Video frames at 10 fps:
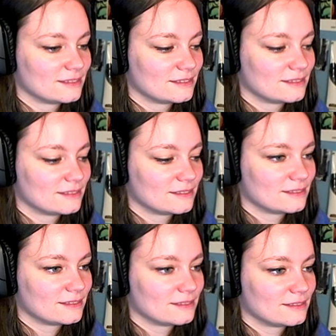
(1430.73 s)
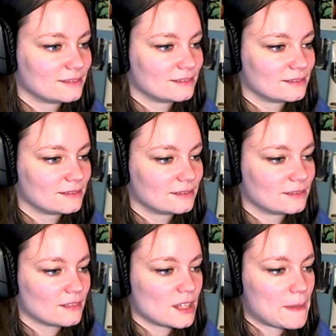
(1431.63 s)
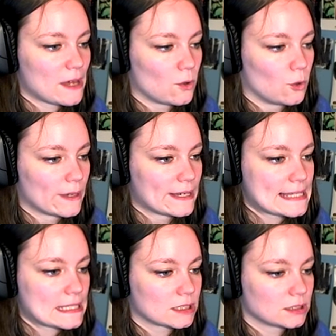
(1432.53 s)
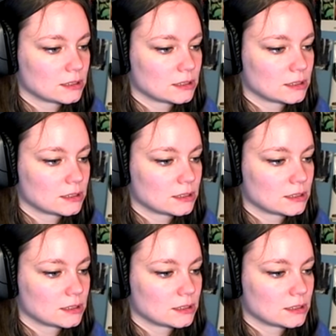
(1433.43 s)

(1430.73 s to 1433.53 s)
Um, the butthole was.